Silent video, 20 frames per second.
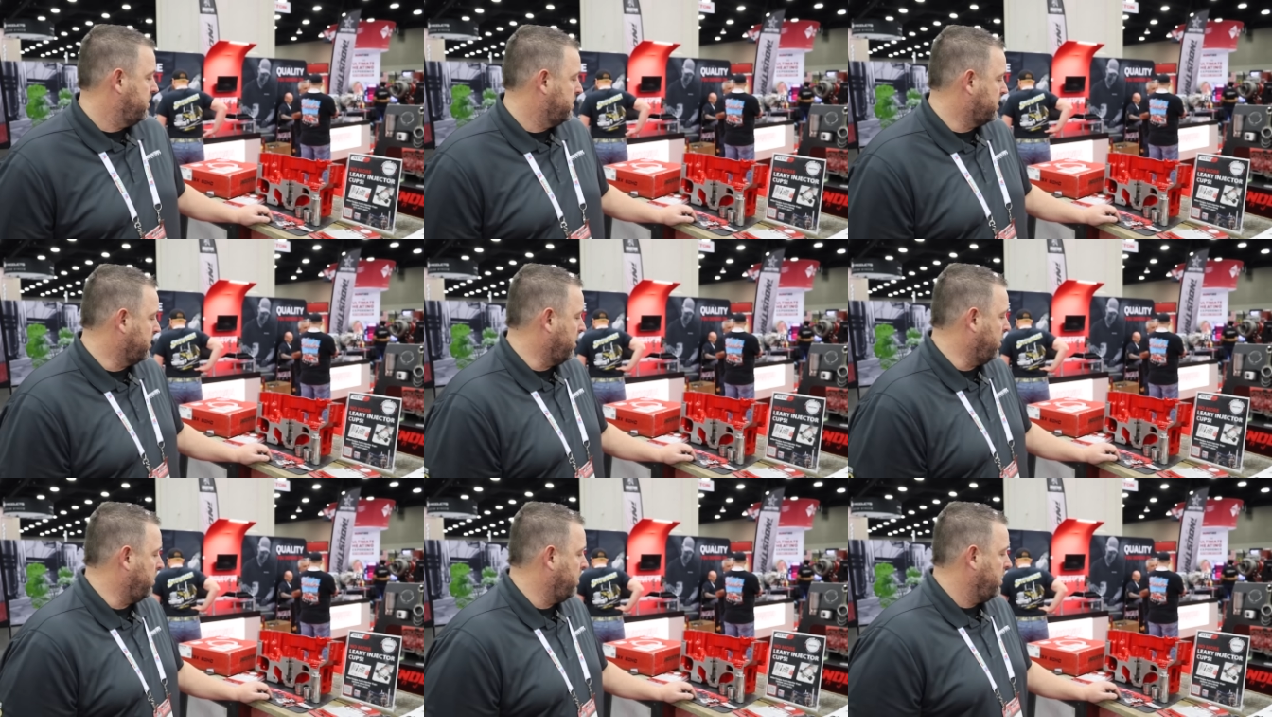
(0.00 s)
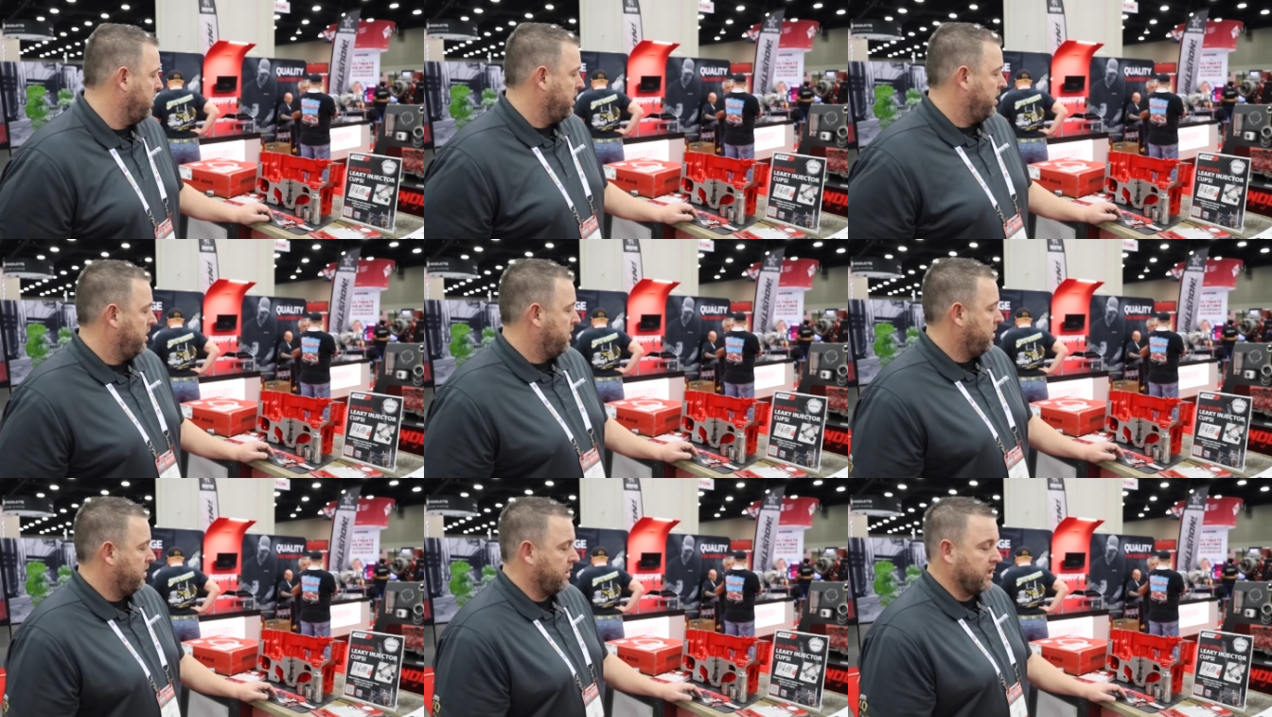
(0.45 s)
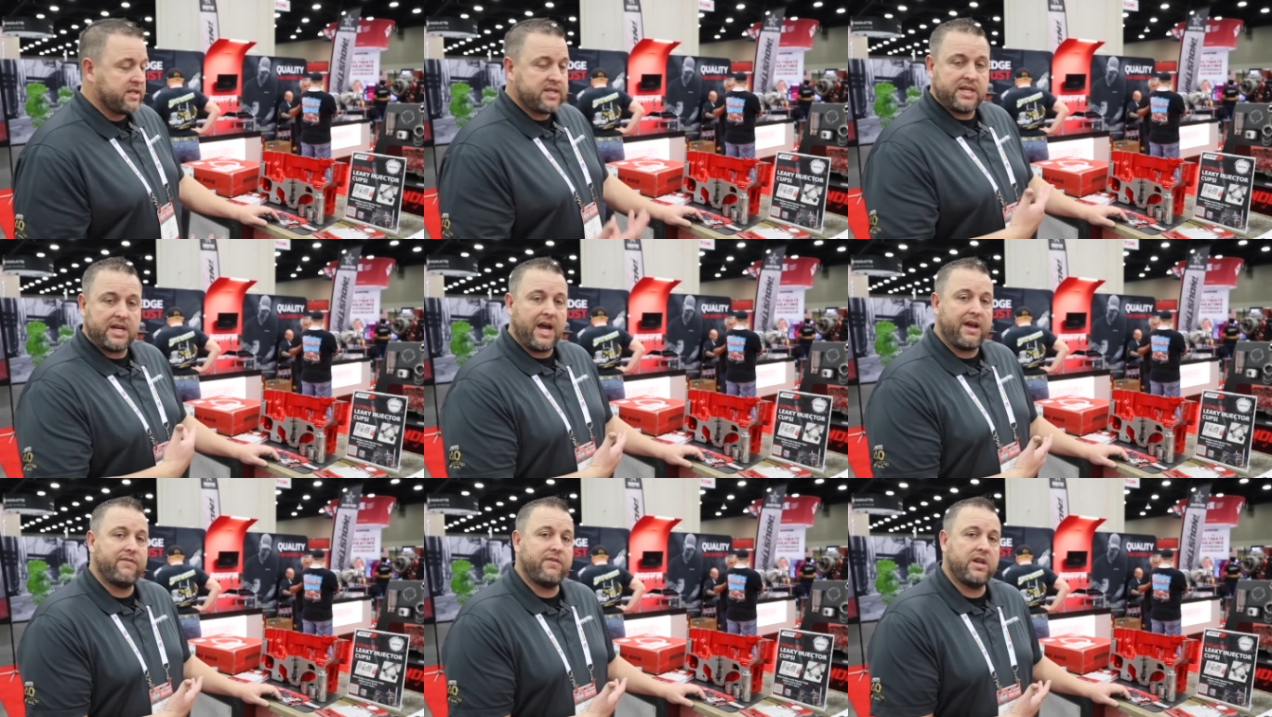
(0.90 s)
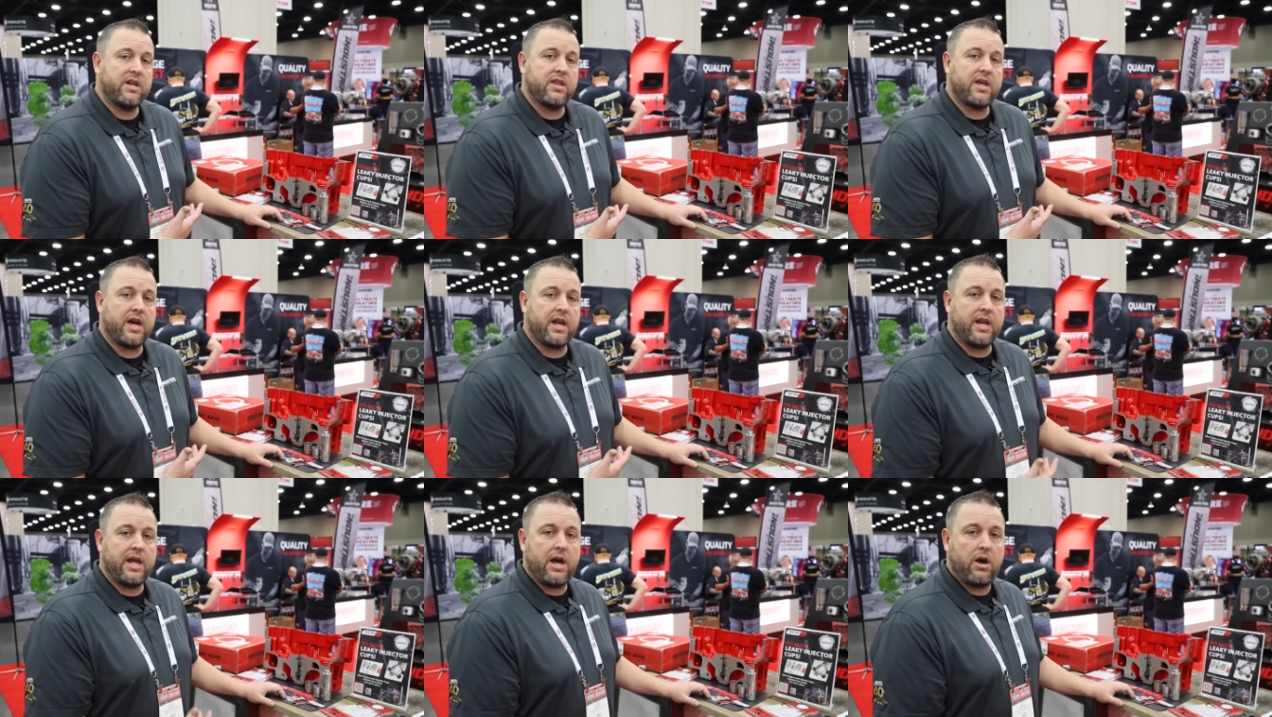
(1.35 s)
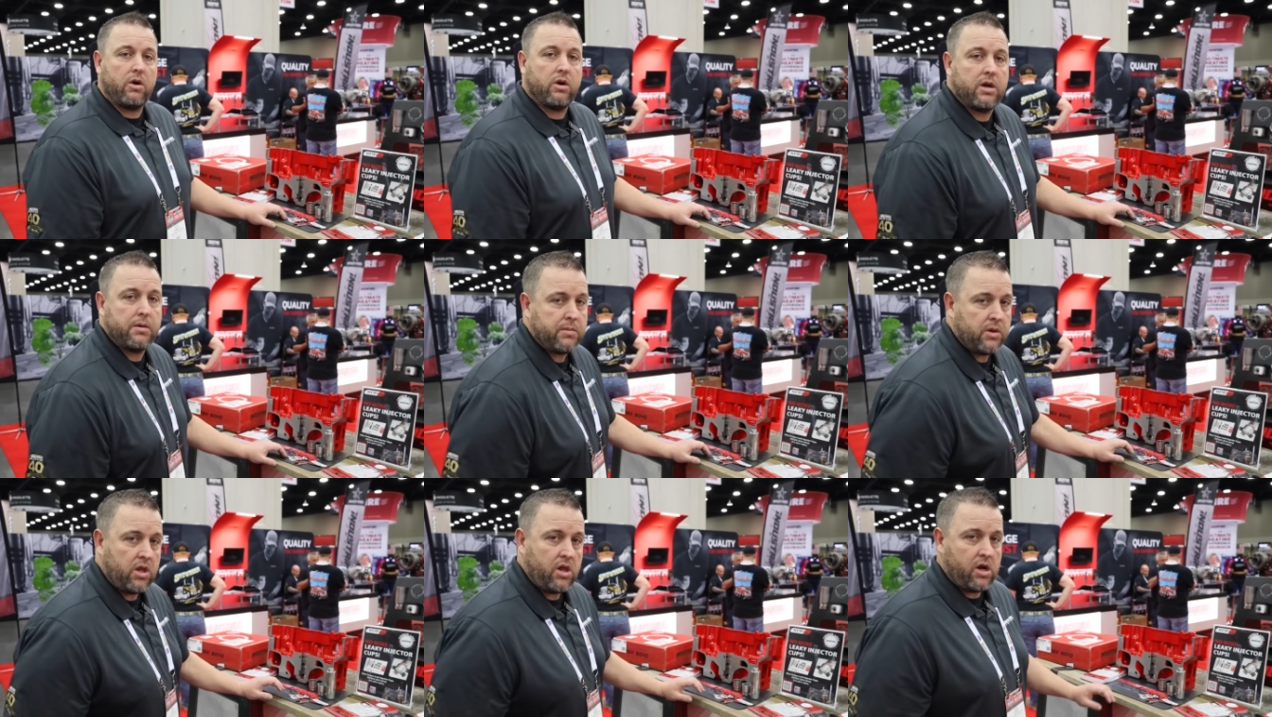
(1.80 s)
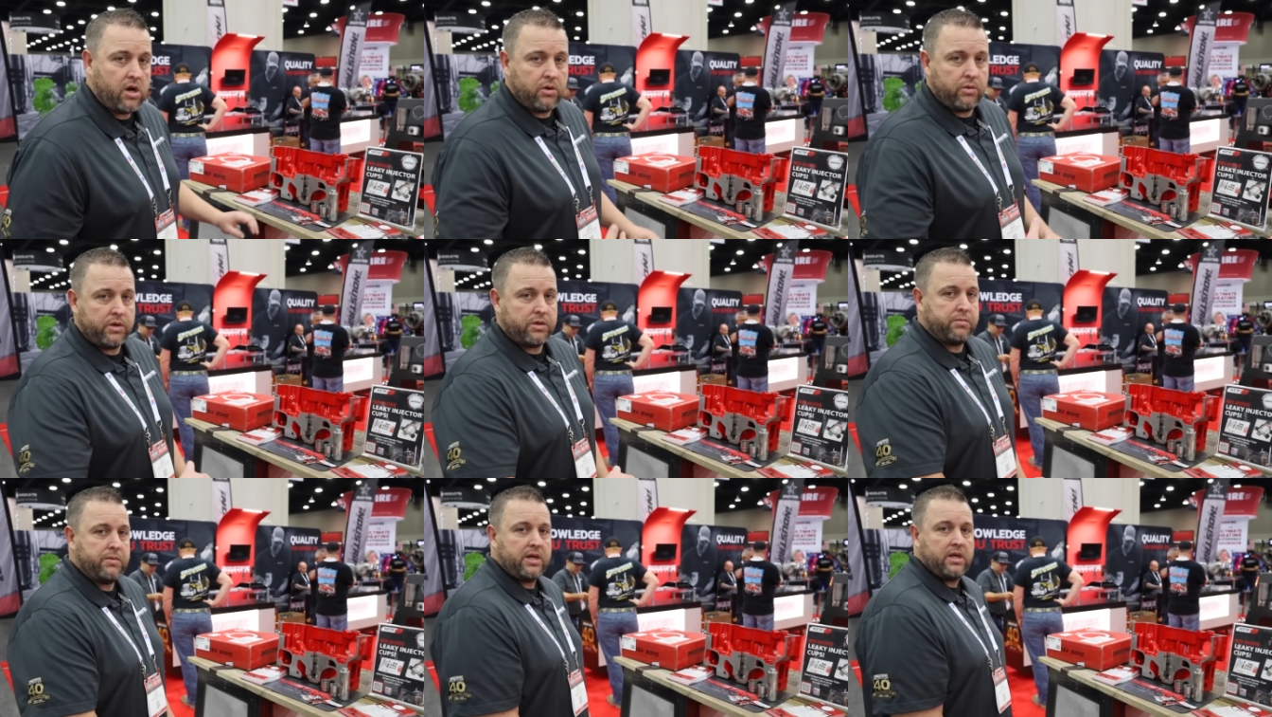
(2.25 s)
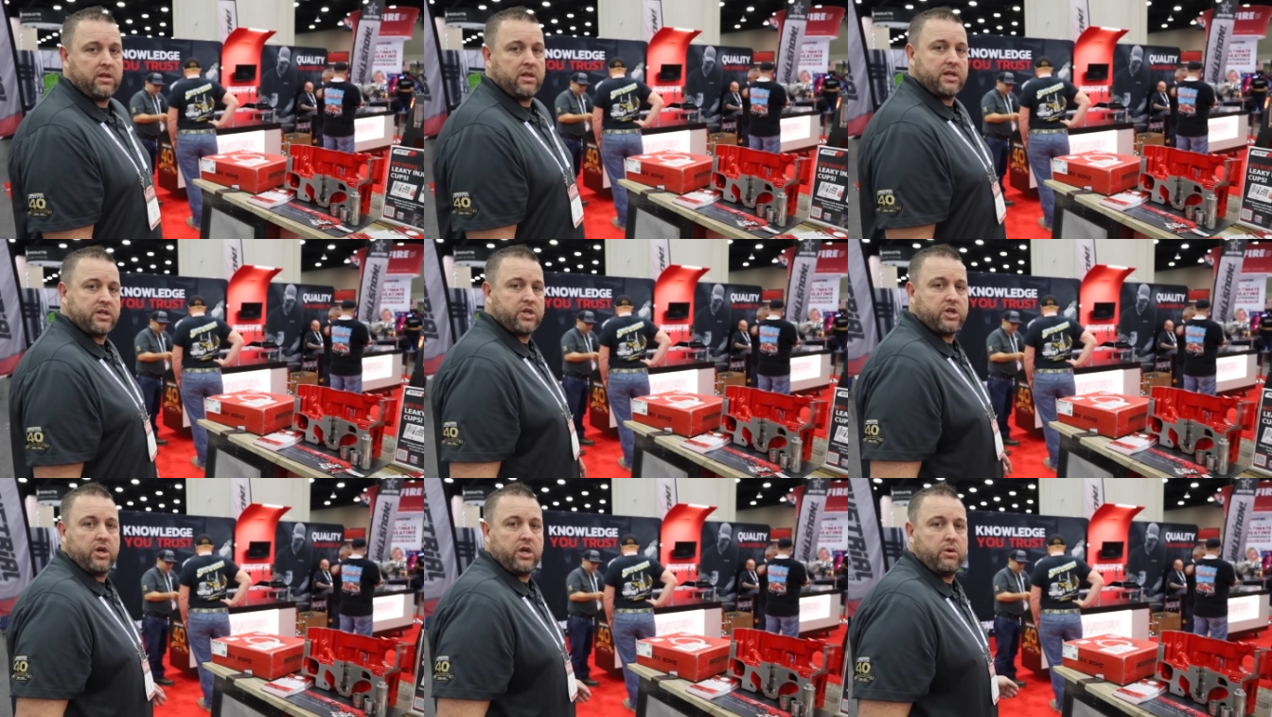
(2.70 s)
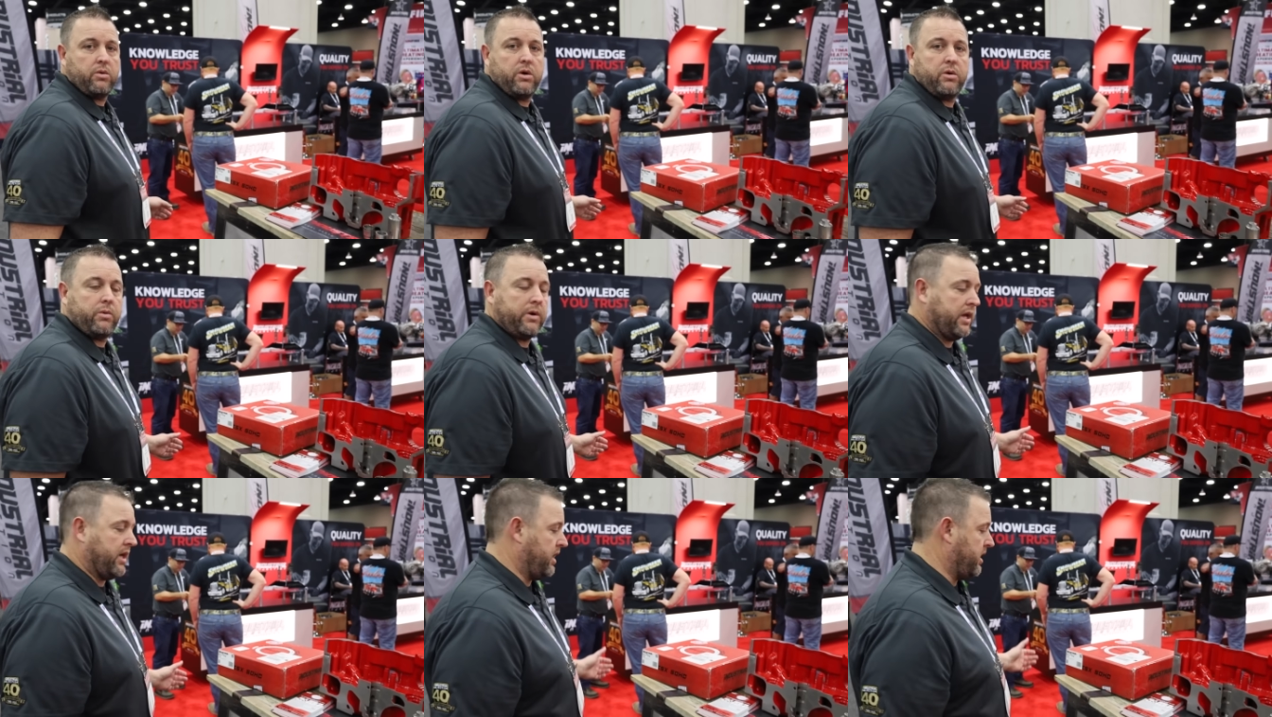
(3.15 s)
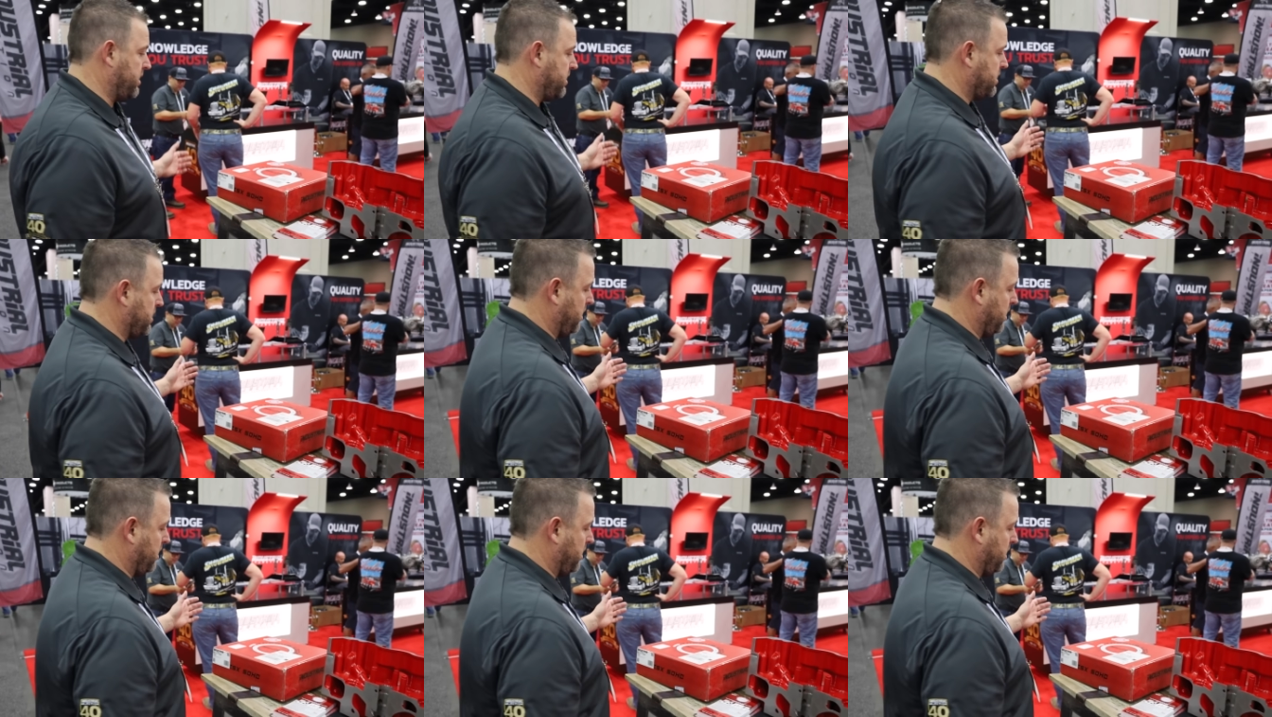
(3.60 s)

So let's dive into that now. Come along with me and let's show you what we get.